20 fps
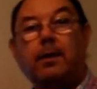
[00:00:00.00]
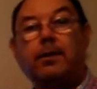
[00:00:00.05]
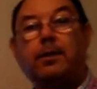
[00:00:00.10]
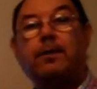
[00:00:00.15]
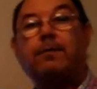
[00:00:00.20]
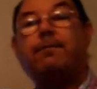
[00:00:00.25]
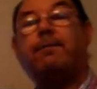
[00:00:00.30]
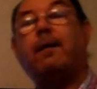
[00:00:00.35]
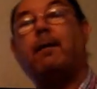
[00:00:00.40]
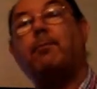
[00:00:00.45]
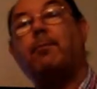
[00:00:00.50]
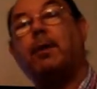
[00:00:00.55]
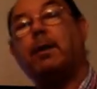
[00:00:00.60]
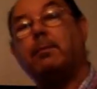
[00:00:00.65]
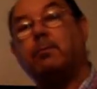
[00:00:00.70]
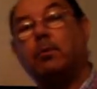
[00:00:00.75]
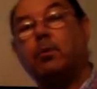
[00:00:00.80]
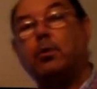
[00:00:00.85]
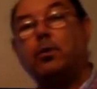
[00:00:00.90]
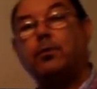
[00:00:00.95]
the
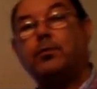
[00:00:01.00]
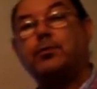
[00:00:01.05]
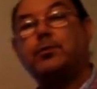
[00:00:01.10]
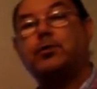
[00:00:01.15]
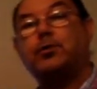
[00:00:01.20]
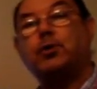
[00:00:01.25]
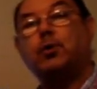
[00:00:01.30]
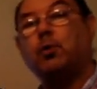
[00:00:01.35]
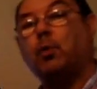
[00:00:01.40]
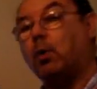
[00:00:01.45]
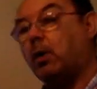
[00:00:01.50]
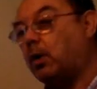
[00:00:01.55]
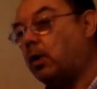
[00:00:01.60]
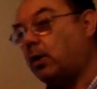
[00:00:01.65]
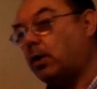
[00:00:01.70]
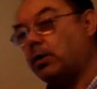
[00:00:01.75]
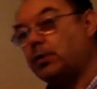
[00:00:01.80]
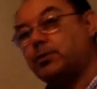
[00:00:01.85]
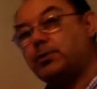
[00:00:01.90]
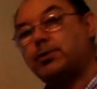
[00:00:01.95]
fabric moves
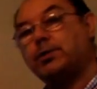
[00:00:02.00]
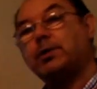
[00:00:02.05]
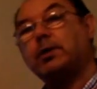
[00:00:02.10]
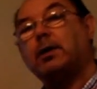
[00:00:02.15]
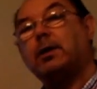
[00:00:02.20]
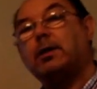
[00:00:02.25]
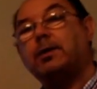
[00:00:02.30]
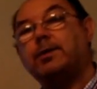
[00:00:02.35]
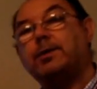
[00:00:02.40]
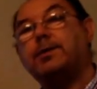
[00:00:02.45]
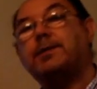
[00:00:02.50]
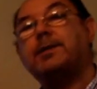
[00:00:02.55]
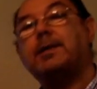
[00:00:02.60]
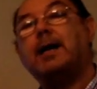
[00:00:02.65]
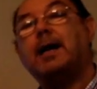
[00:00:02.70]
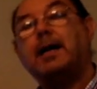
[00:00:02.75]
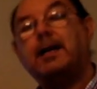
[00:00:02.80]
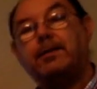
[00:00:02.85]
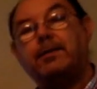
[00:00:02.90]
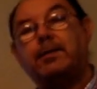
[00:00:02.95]
towards the
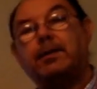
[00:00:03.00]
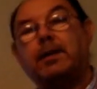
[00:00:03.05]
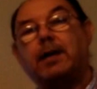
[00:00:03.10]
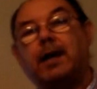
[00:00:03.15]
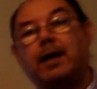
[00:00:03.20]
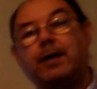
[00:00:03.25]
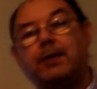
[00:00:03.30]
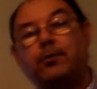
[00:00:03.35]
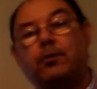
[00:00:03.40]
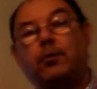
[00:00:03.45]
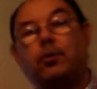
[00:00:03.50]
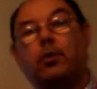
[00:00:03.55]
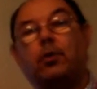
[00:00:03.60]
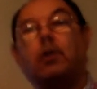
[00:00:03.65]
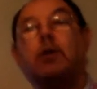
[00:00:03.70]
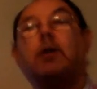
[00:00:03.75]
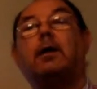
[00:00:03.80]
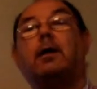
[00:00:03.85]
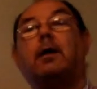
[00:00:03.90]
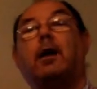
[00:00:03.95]
side of the guide
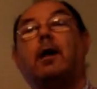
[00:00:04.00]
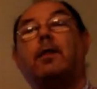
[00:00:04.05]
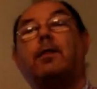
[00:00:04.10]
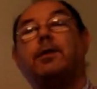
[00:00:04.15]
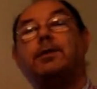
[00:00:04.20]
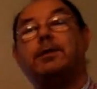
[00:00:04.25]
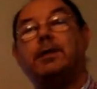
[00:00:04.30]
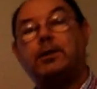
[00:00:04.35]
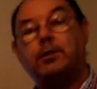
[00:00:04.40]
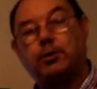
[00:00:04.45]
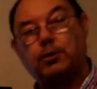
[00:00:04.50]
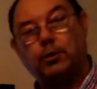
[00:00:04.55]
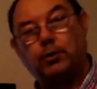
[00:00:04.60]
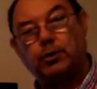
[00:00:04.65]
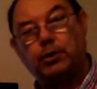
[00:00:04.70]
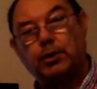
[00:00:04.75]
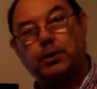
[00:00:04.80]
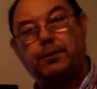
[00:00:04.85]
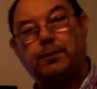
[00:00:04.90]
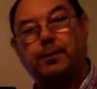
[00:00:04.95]
roll that it
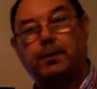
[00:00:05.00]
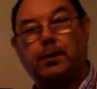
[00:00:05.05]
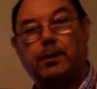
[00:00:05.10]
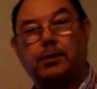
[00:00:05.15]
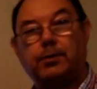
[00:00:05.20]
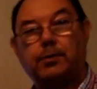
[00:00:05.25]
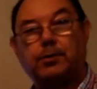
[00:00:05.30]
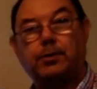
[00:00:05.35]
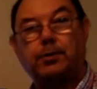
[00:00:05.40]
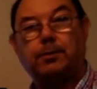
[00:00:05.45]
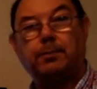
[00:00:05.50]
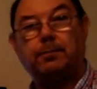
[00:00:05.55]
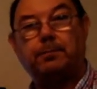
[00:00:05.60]
touches first.